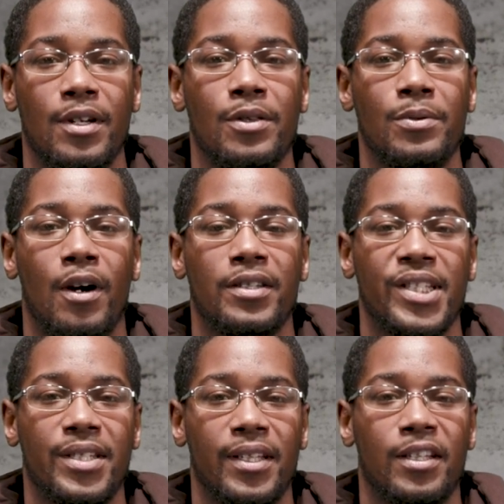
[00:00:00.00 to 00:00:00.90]
through
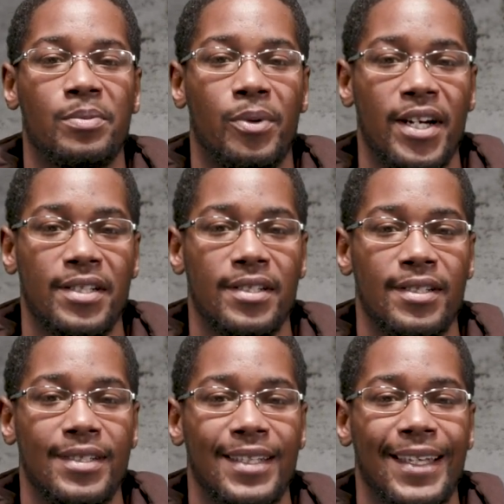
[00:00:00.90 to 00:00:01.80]
artistic
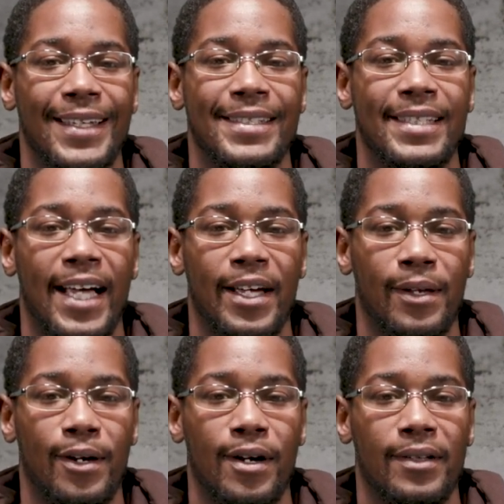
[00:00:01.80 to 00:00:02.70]
expression and
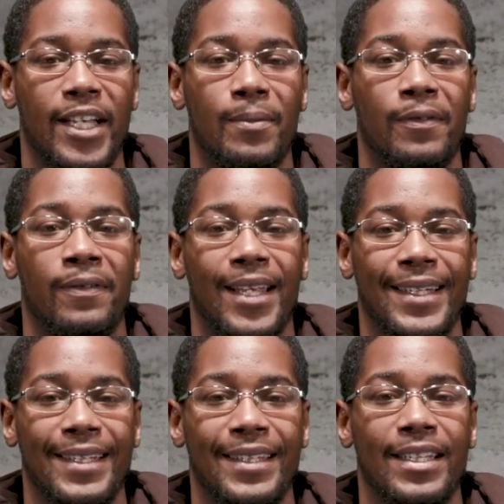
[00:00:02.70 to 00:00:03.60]
dialogue that
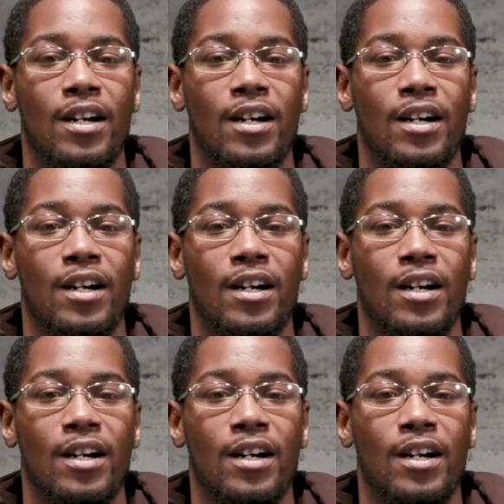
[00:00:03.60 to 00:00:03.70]
reflected the